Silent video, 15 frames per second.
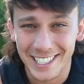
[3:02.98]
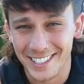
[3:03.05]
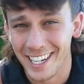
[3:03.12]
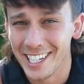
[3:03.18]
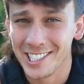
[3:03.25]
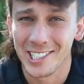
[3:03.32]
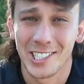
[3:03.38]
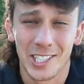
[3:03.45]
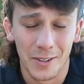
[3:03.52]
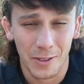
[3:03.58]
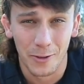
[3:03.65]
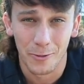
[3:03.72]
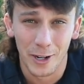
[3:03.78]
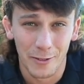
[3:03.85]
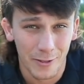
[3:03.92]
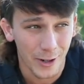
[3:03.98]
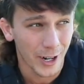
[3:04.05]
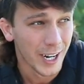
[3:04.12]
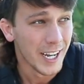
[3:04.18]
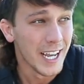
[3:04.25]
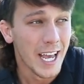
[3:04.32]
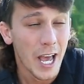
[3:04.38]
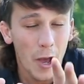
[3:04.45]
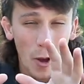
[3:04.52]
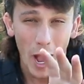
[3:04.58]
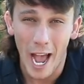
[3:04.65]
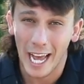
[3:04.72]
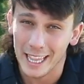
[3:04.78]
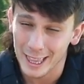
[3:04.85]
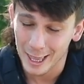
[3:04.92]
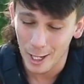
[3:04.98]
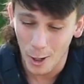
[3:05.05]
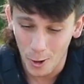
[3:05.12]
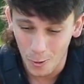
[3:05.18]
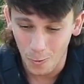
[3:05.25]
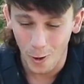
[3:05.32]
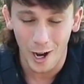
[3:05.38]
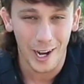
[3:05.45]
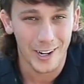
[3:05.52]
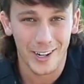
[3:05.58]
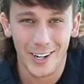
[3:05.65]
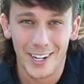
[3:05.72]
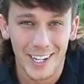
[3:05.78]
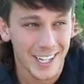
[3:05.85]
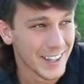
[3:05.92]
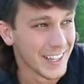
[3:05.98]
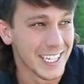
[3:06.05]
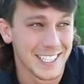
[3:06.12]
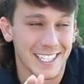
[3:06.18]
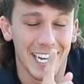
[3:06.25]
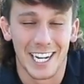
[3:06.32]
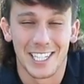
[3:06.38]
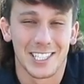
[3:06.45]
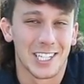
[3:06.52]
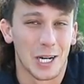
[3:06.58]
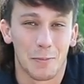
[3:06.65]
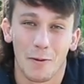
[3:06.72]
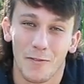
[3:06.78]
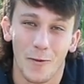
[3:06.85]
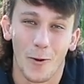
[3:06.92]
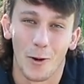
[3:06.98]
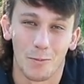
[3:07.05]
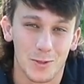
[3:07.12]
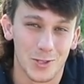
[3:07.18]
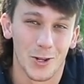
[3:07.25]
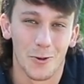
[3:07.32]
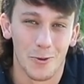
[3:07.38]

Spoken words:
sections of the river. At low water, this thing is gonna perform so